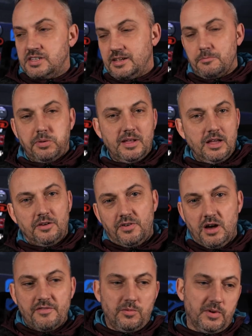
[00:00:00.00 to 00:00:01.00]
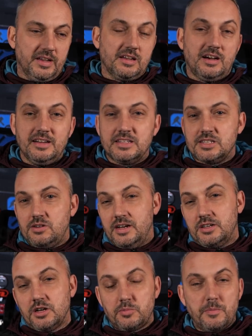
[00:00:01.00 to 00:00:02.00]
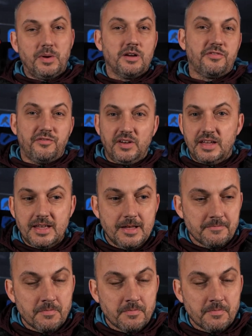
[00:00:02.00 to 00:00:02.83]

He can play off either wing, cut inside, good with both feet,